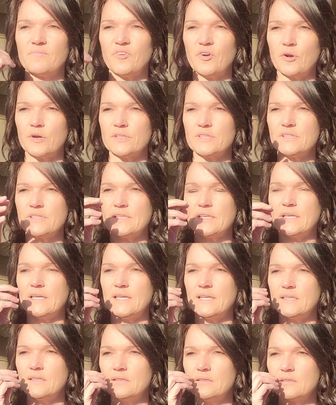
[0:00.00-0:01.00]
force
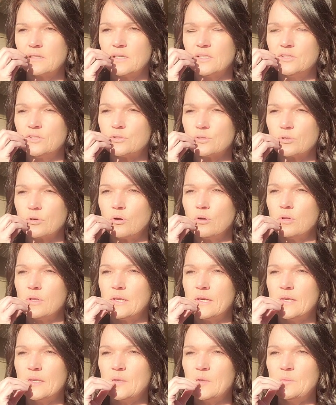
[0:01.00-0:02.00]
it, control
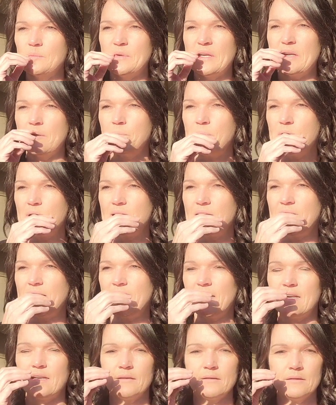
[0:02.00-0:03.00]
it,
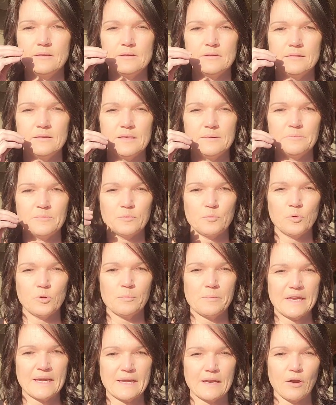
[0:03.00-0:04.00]
manipulate it will
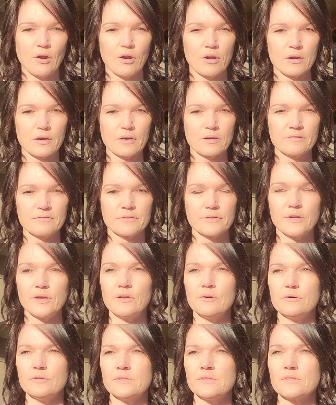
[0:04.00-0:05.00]
make it harder for
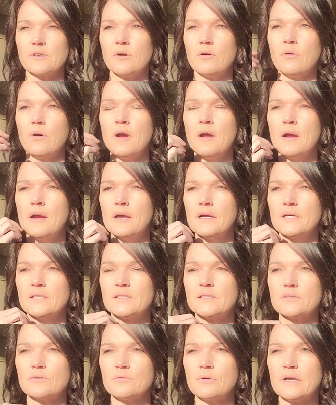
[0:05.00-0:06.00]
you. So
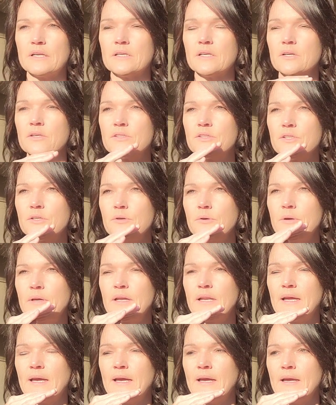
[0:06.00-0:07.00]
surrender to
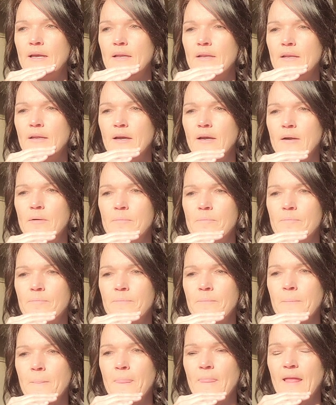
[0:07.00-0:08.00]
it
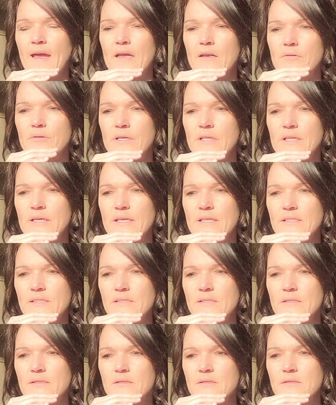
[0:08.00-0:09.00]
and
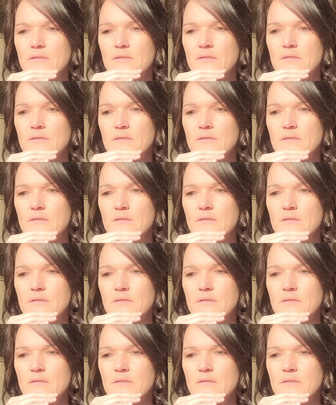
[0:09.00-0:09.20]
release.